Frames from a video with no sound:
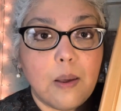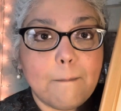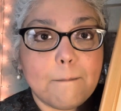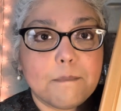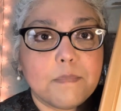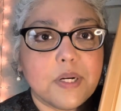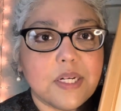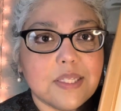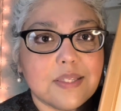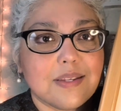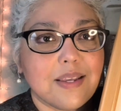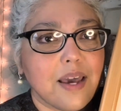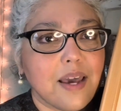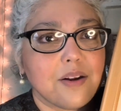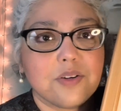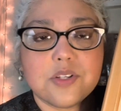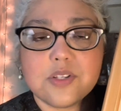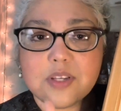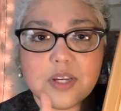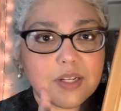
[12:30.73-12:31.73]
But
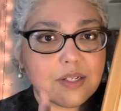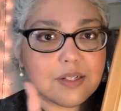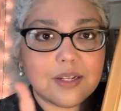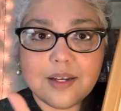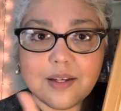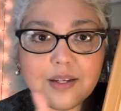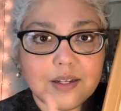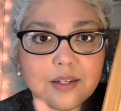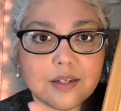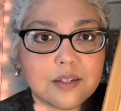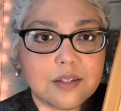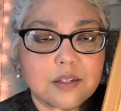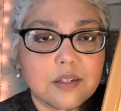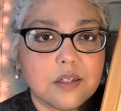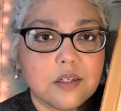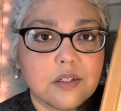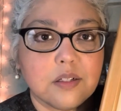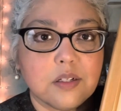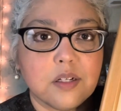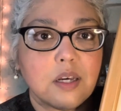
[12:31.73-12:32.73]
Saturn's like, "Uh-uh,
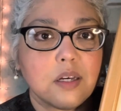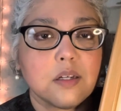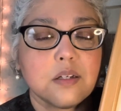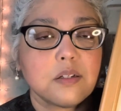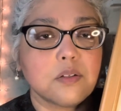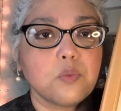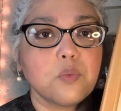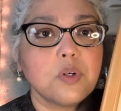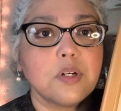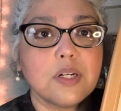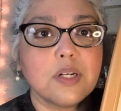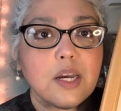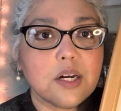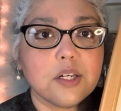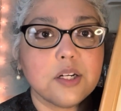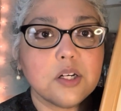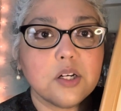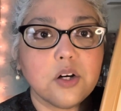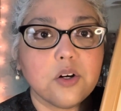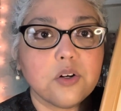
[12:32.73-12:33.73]
uh uh We're not
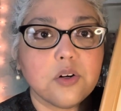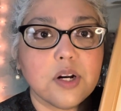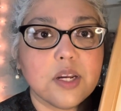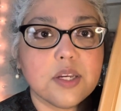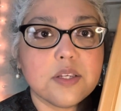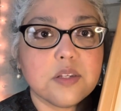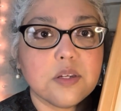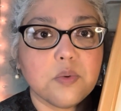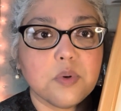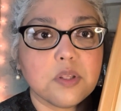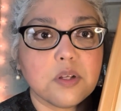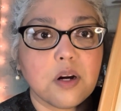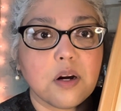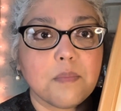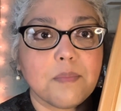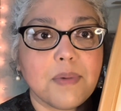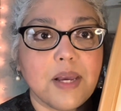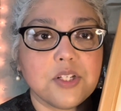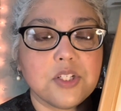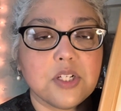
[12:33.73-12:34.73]
going to go crazy with our
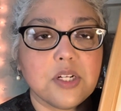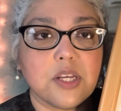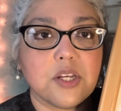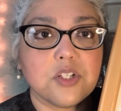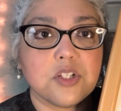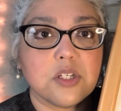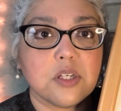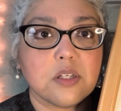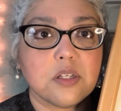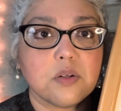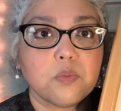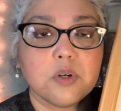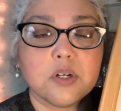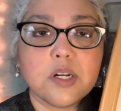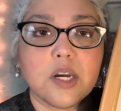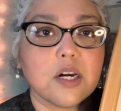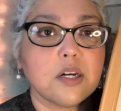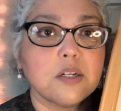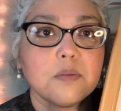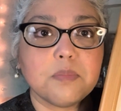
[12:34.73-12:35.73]
imagination and we're
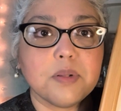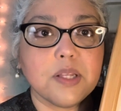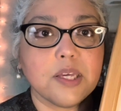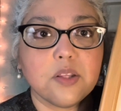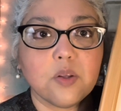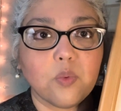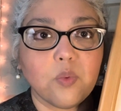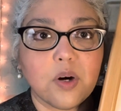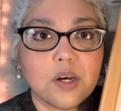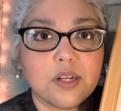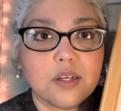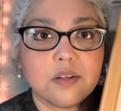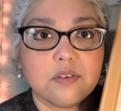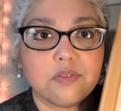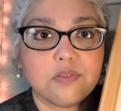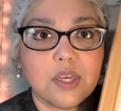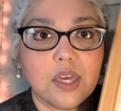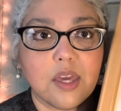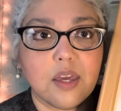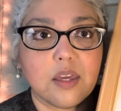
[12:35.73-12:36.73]
not going to play the what
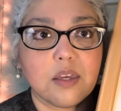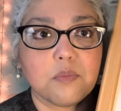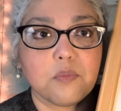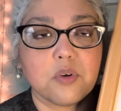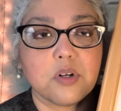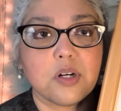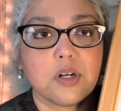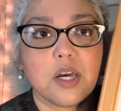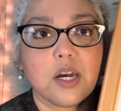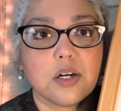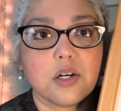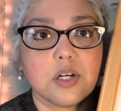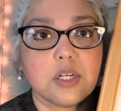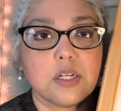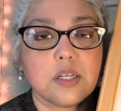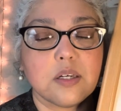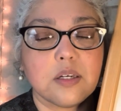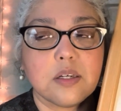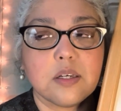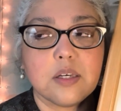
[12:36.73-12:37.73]
if game. We're not going
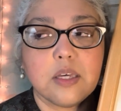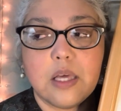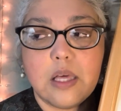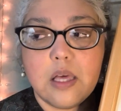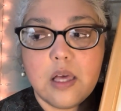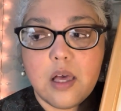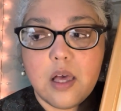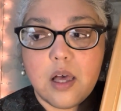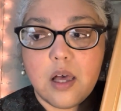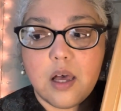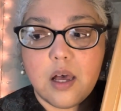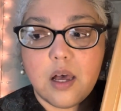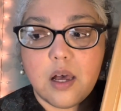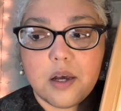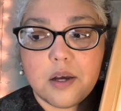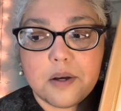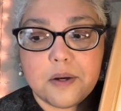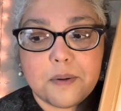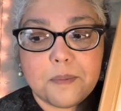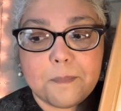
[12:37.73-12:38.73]
to
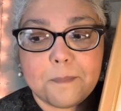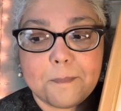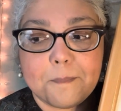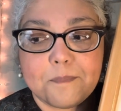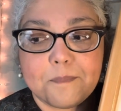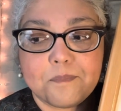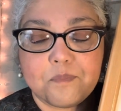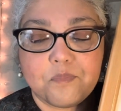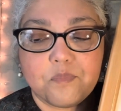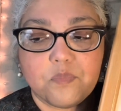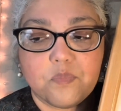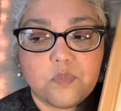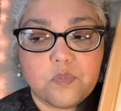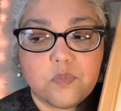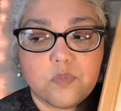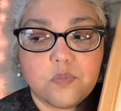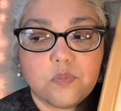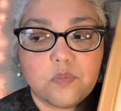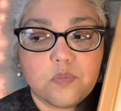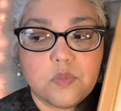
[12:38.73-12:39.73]
um
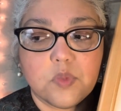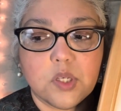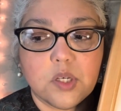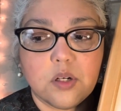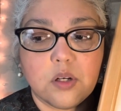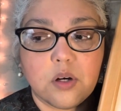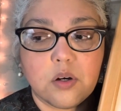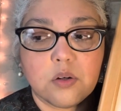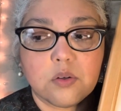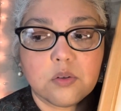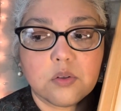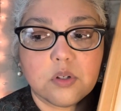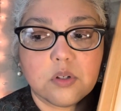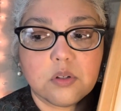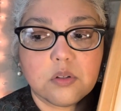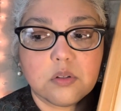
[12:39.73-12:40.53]
you know,